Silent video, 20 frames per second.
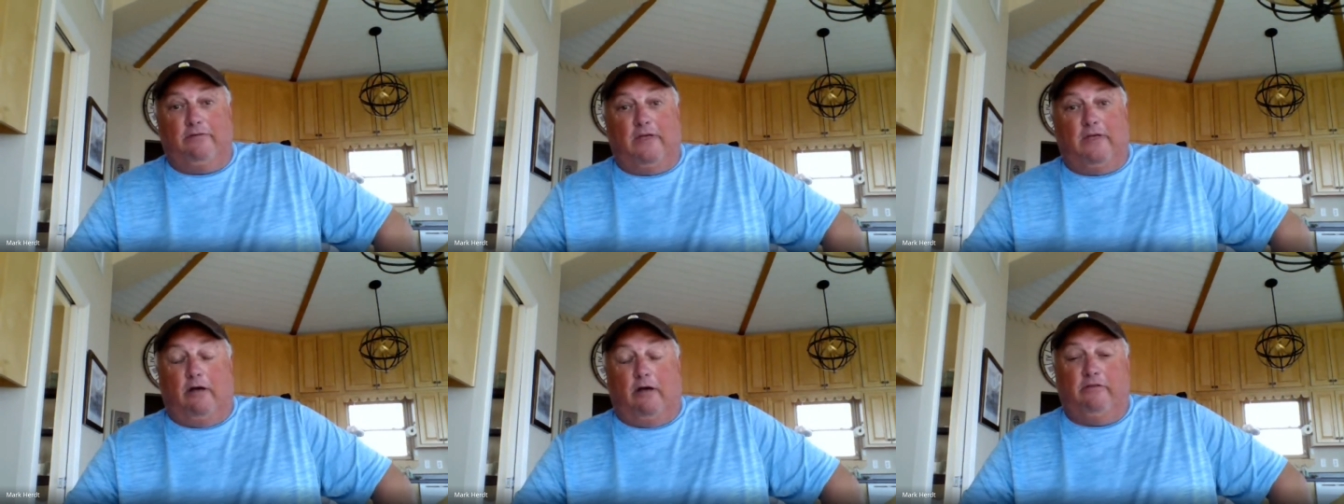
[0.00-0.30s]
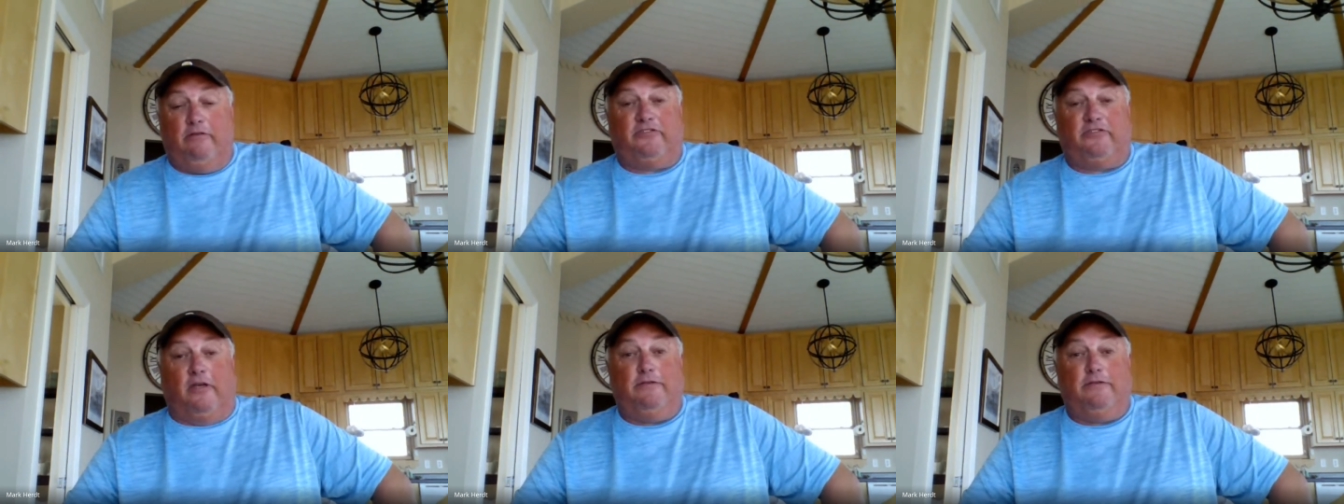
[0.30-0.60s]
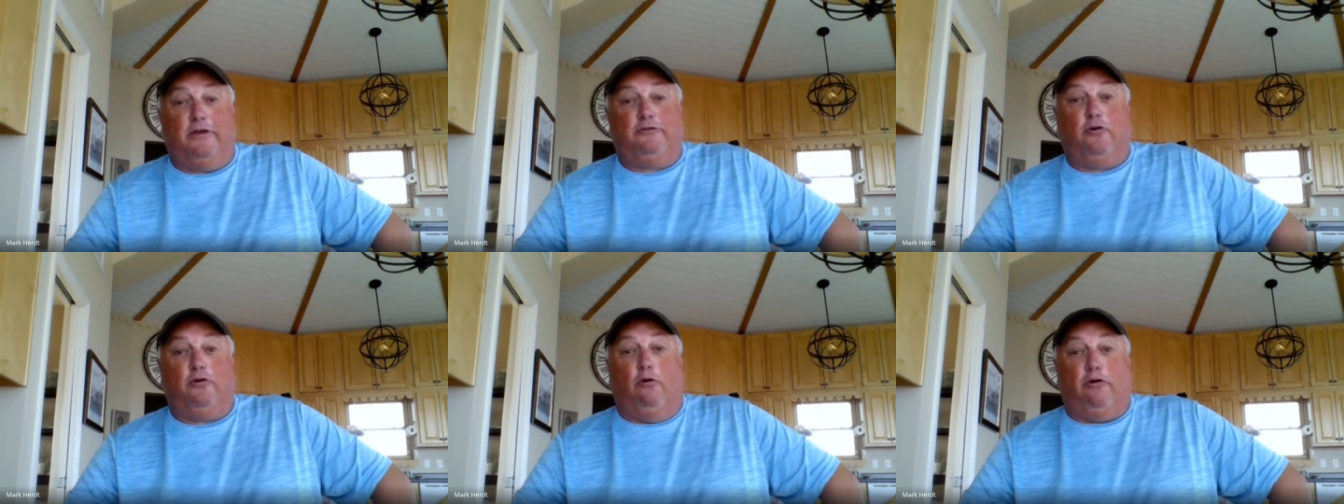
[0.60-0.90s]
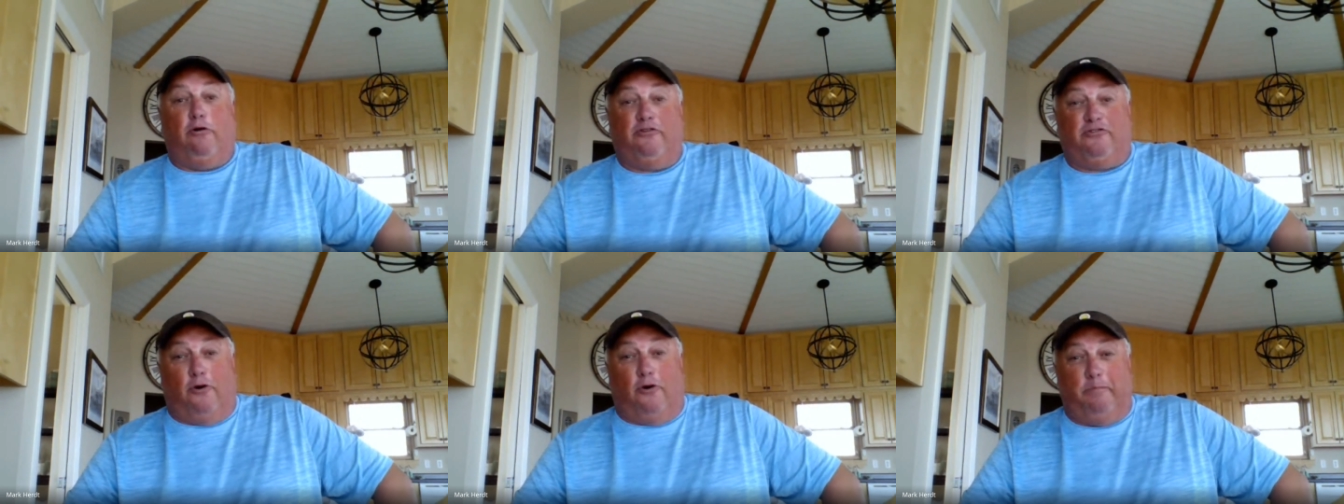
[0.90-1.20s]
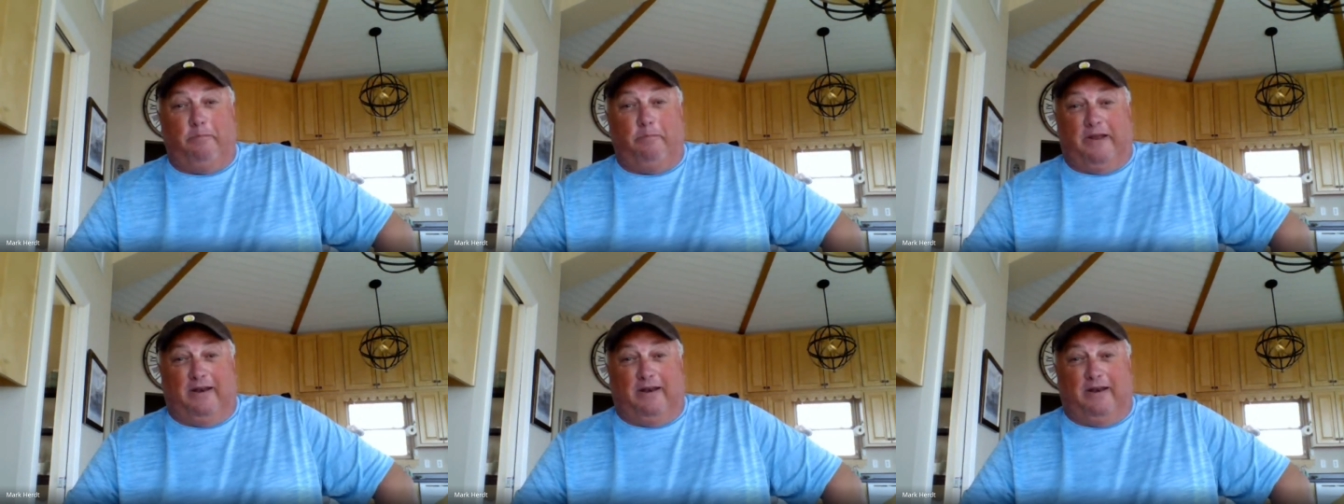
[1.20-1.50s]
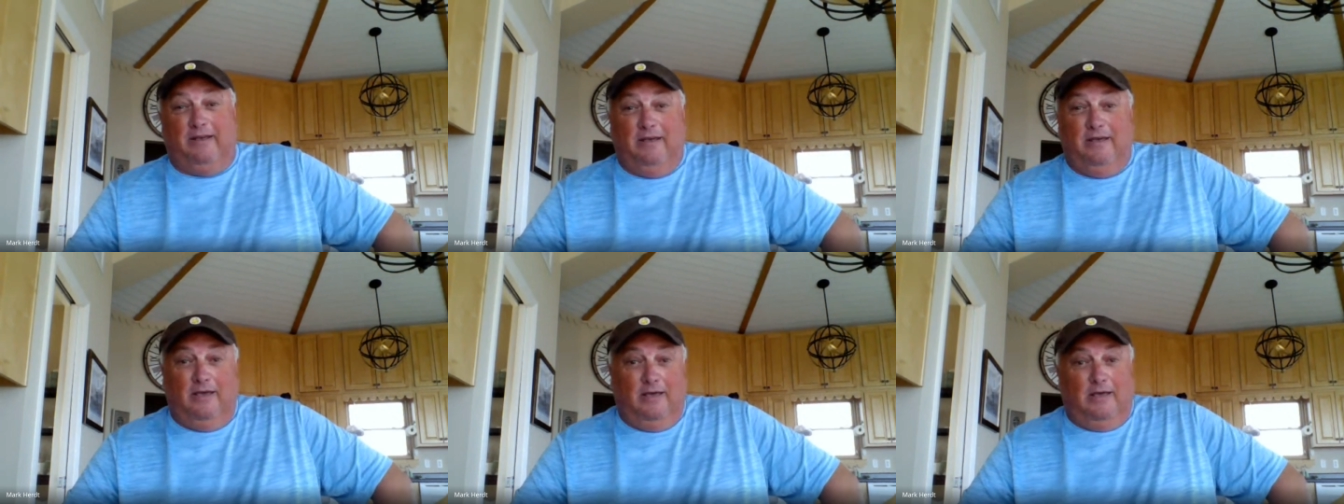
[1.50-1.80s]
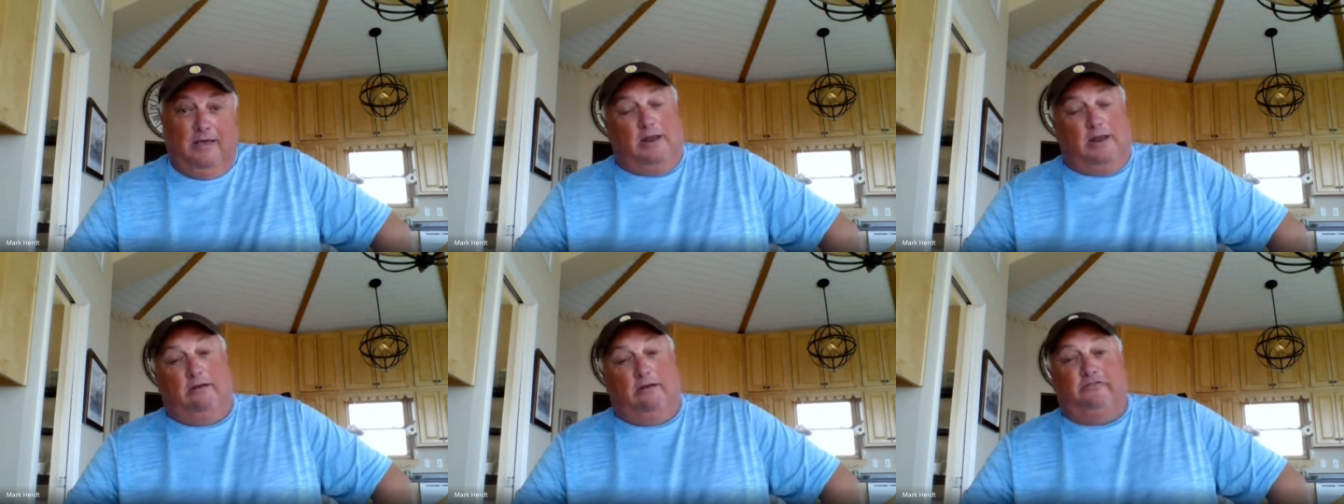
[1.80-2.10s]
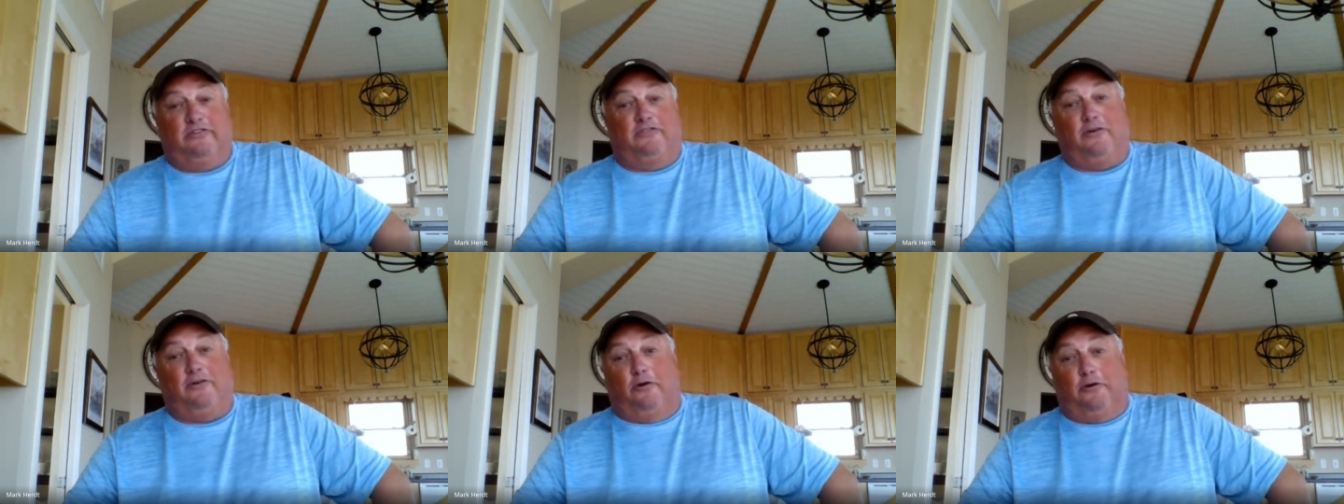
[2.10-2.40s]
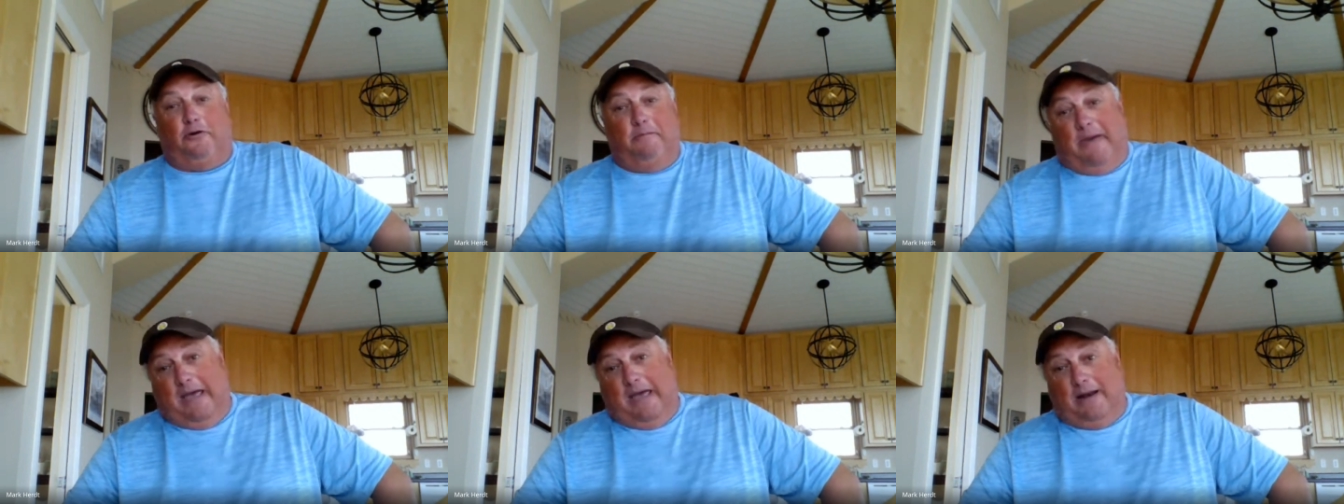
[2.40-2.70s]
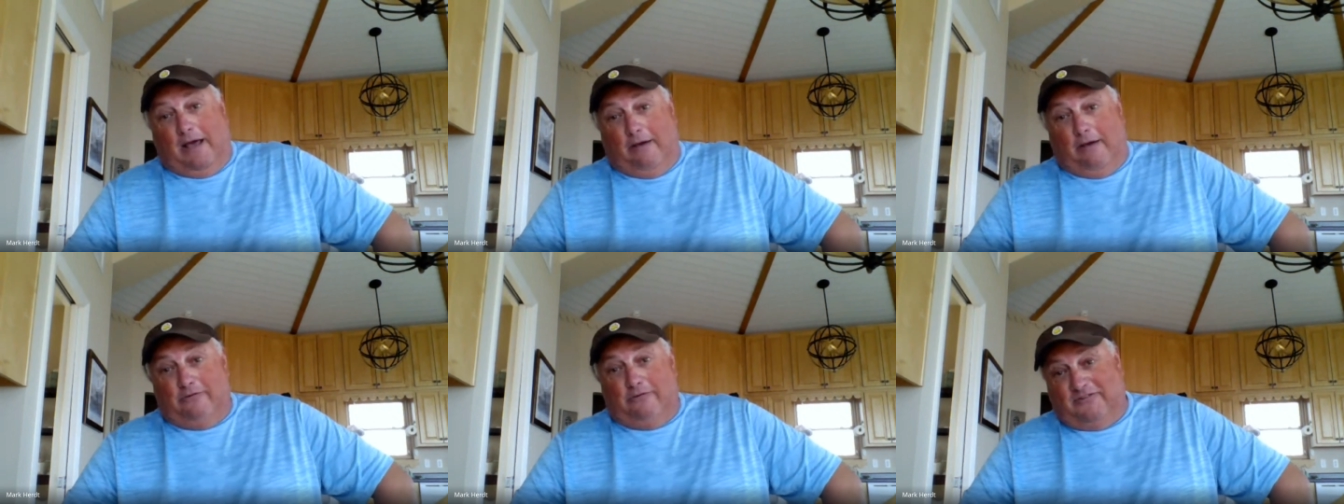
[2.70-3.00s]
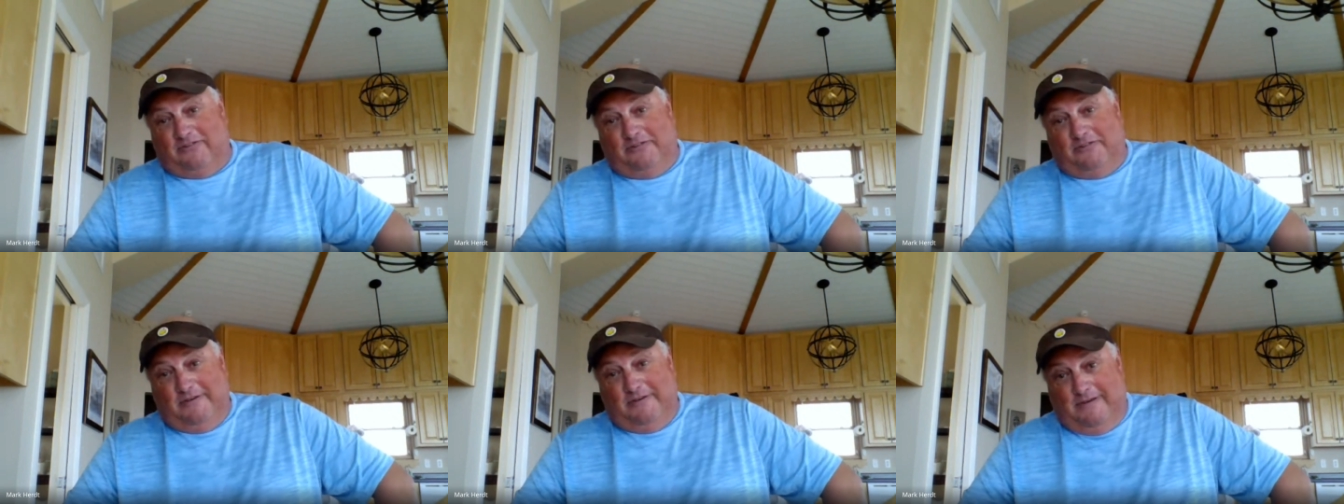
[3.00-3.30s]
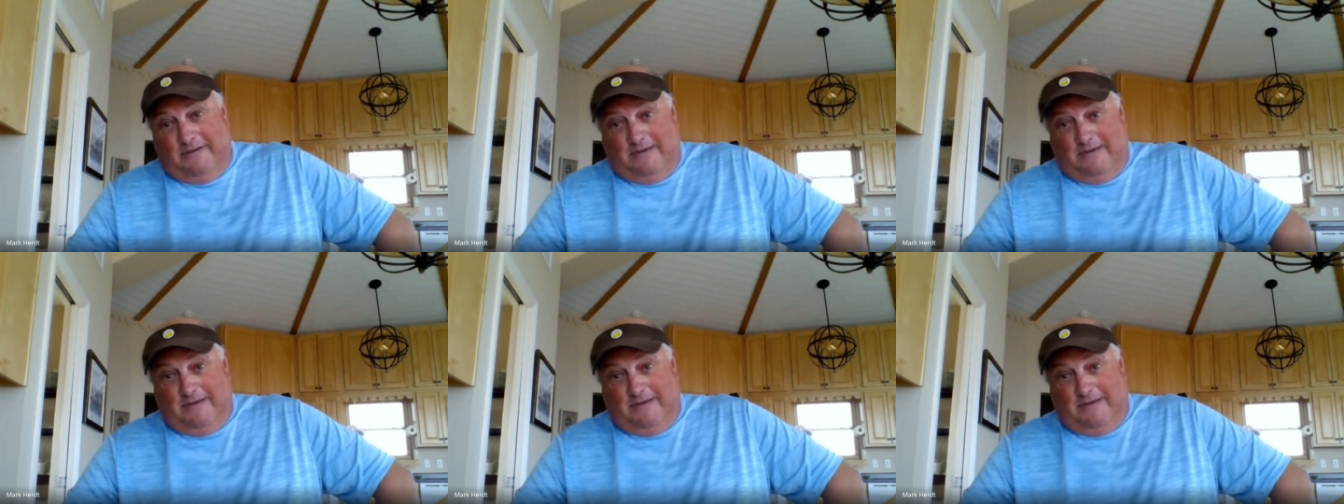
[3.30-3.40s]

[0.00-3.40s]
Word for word: and then all of a sudden the doors opened and it was a total madhouse.